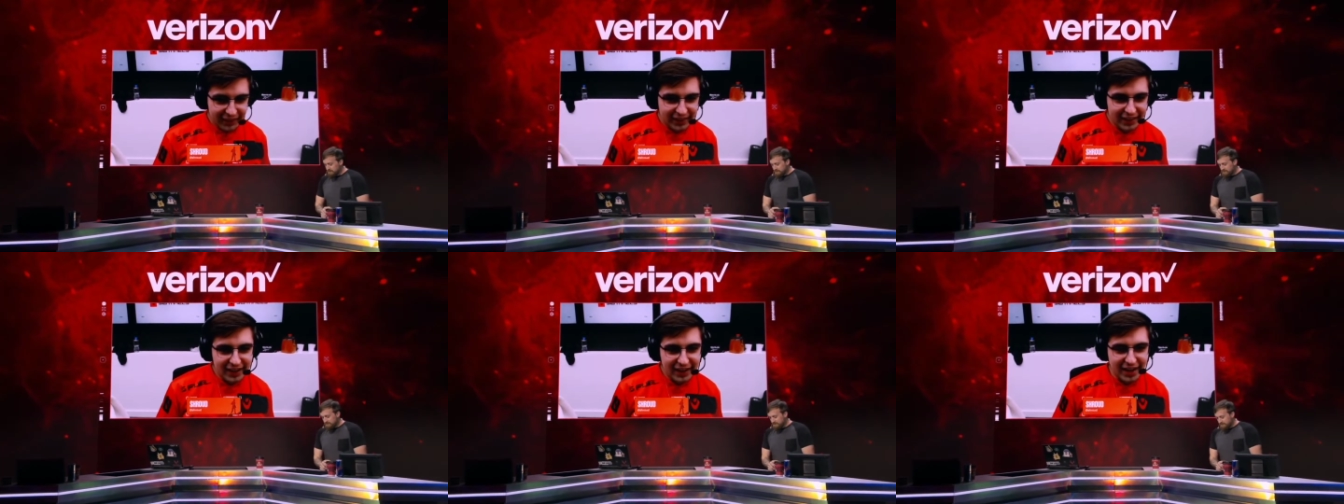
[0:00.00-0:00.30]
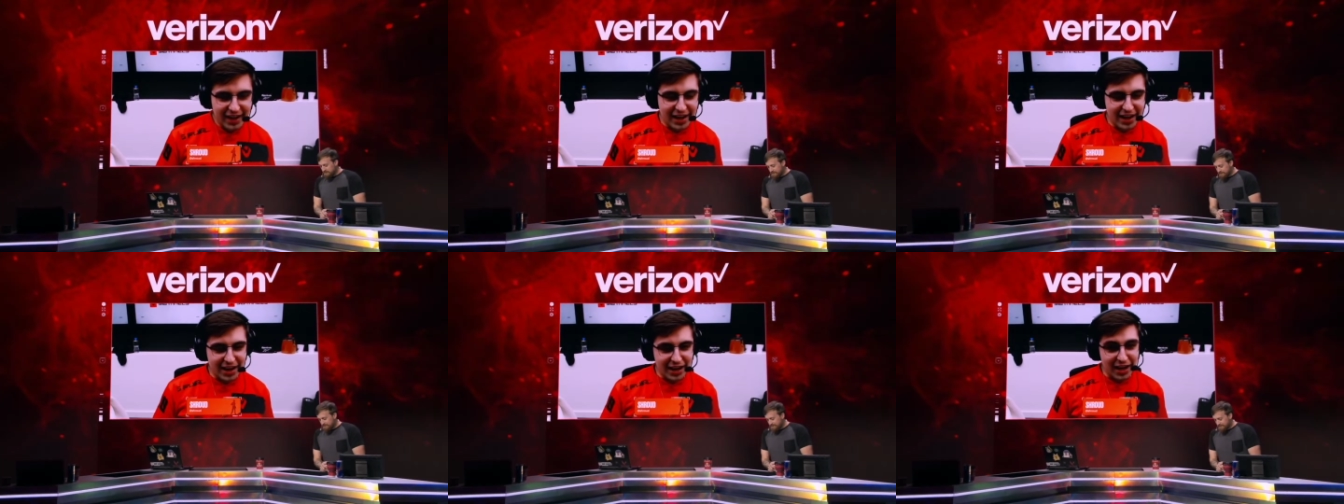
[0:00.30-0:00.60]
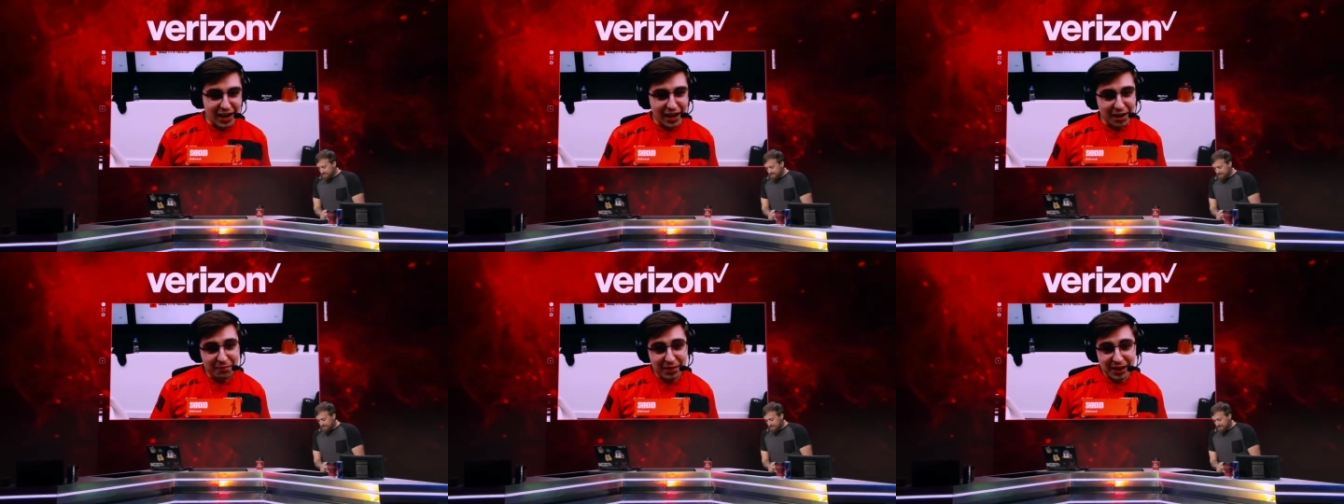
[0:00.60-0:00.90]
Uh,
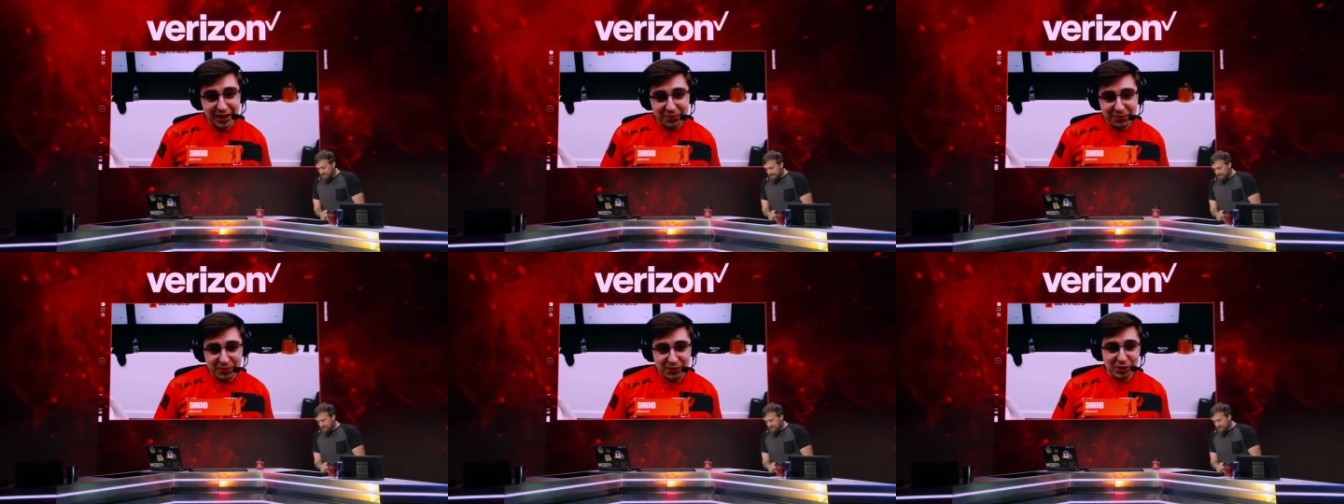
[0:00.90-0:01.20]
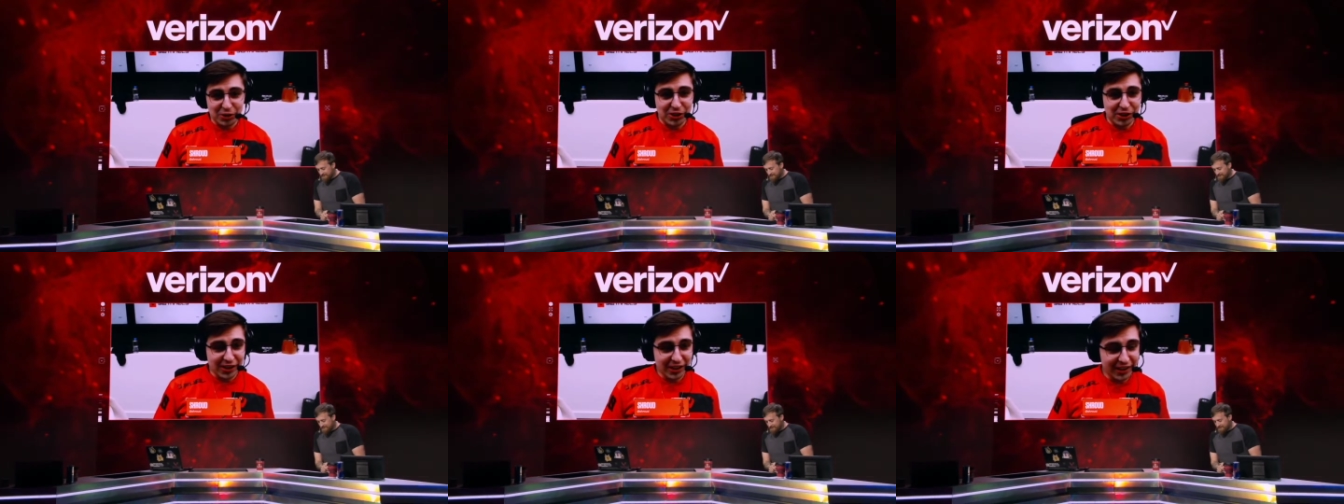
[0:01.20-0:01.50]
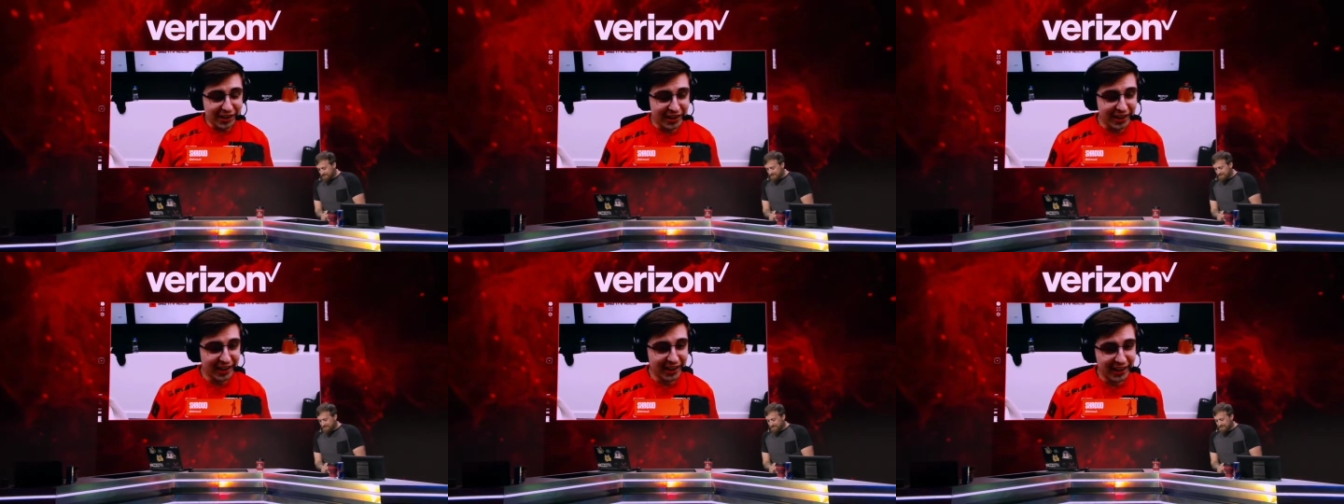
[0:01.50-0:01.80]
I mean, it feels good.
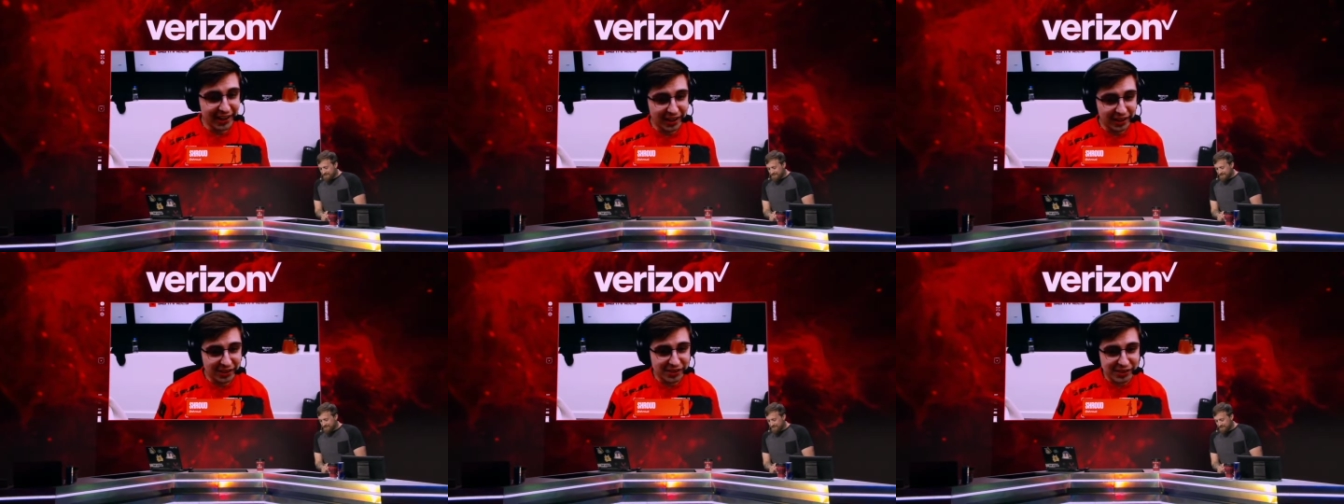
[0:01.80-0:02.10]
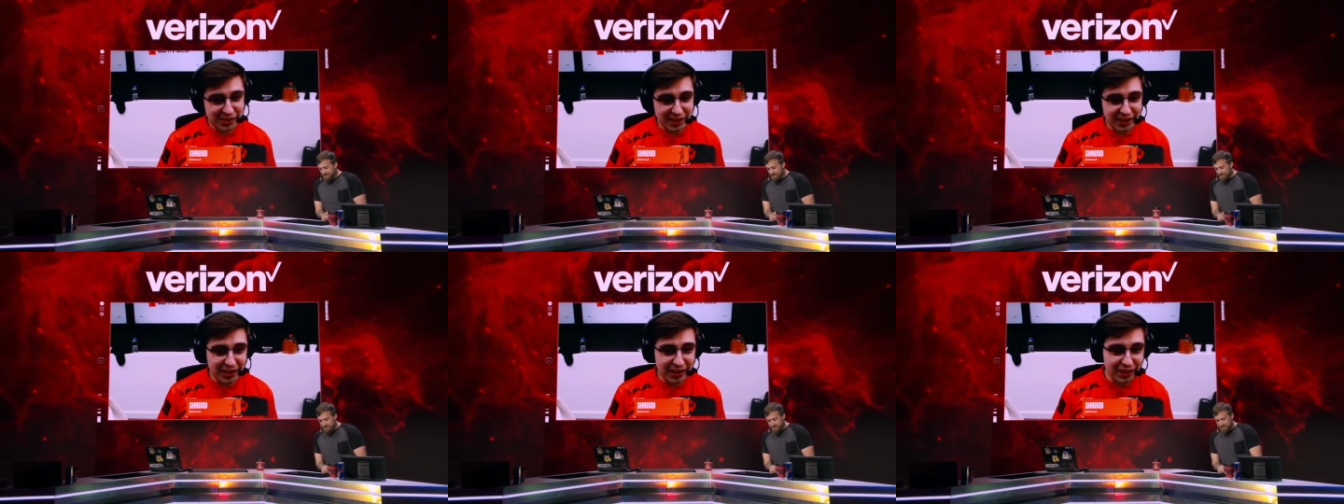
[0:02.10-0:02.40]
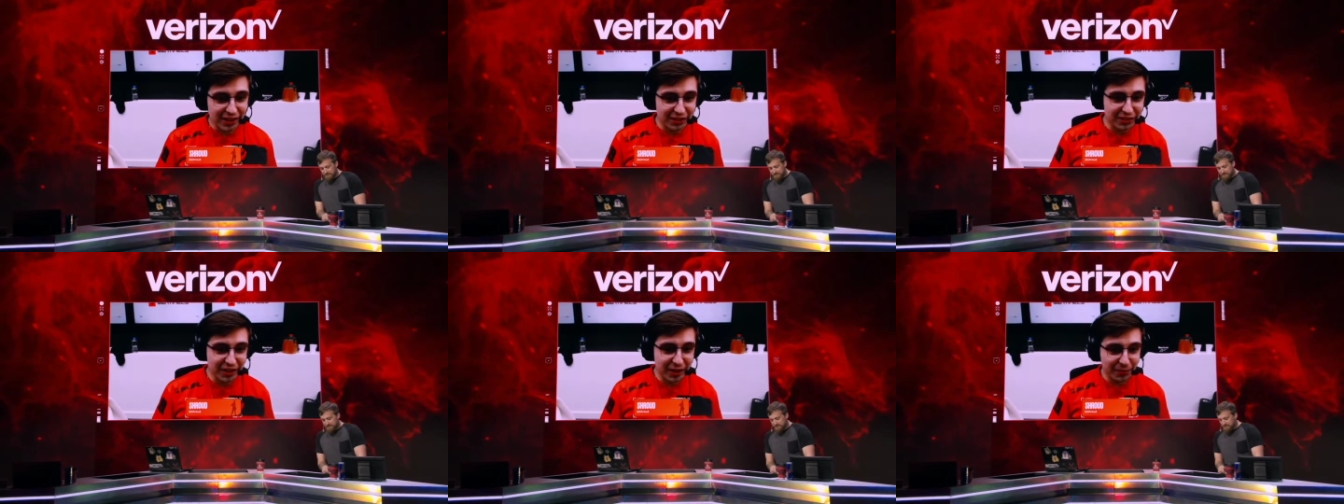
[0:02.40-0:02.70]
It's uh,
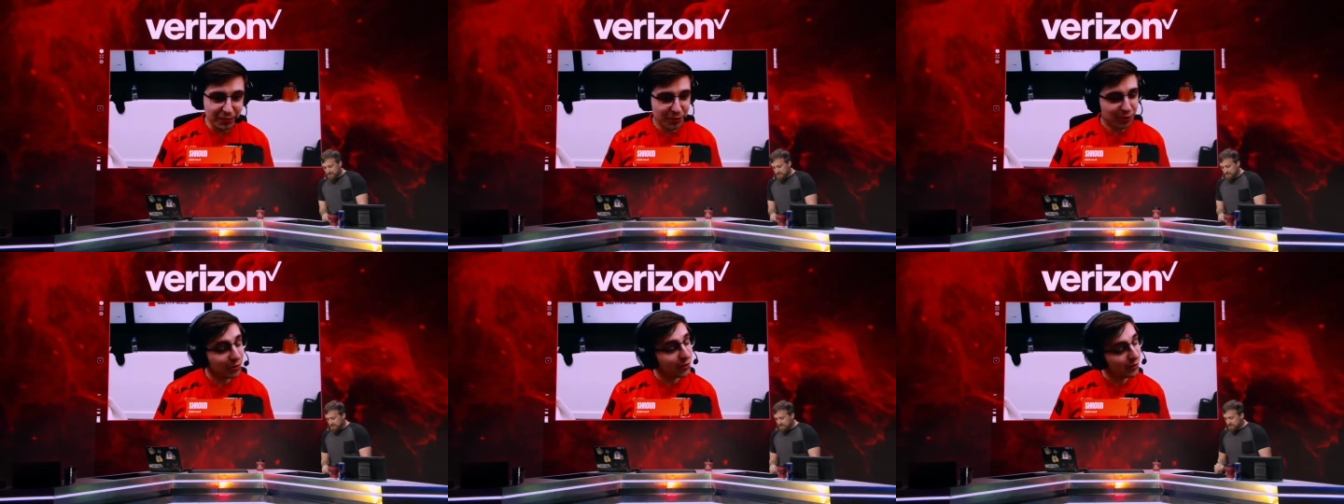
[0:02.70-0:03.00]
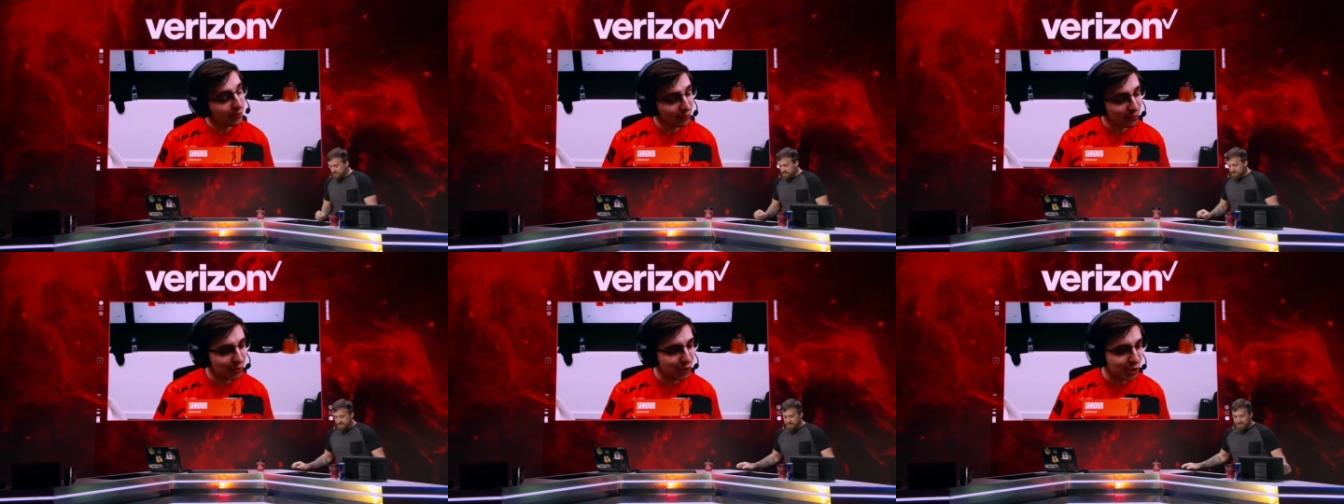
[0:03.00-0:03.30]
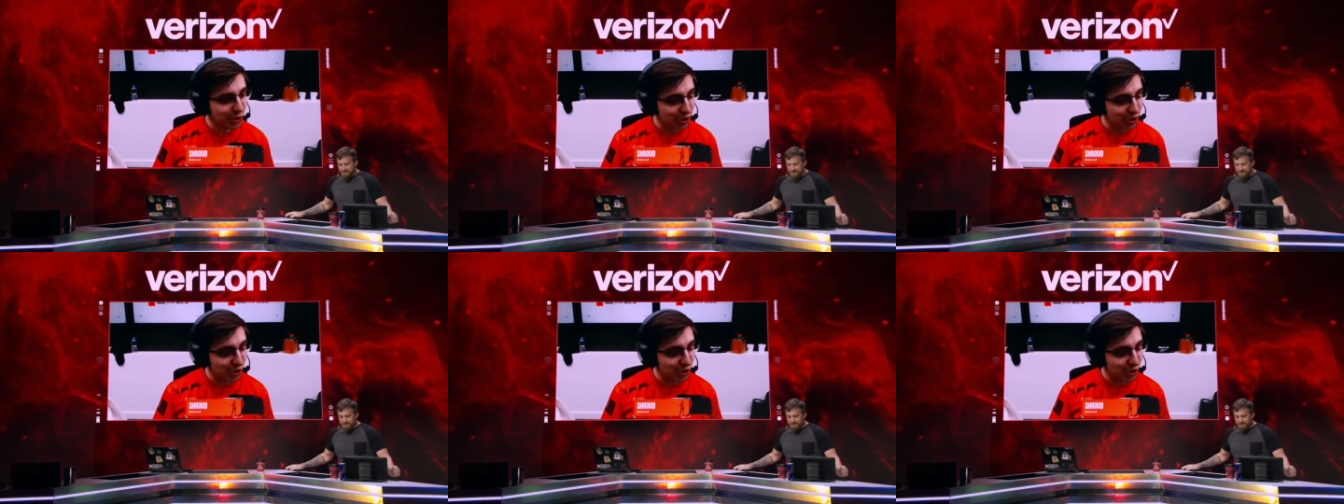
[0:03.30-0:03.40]
difficult for sure.